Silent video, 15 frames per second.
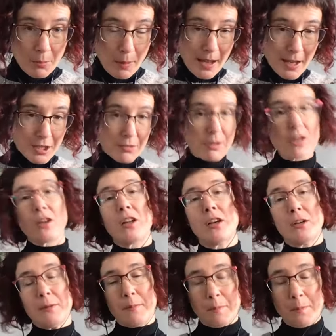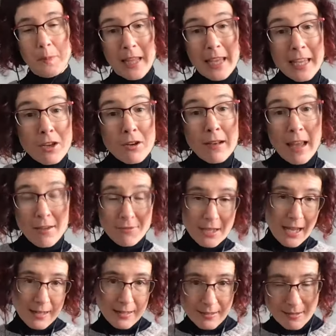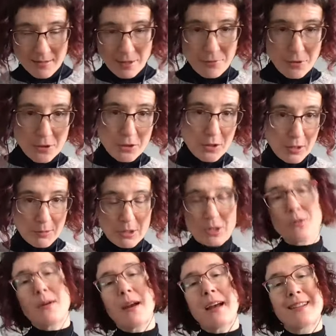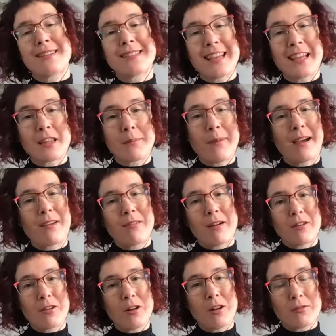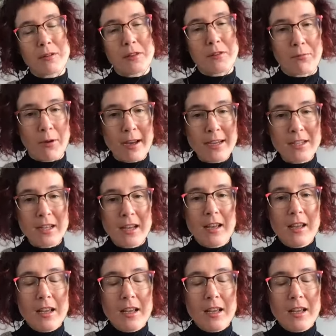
your pattern color in your left hand if you're doing it with two hands and the background color in the right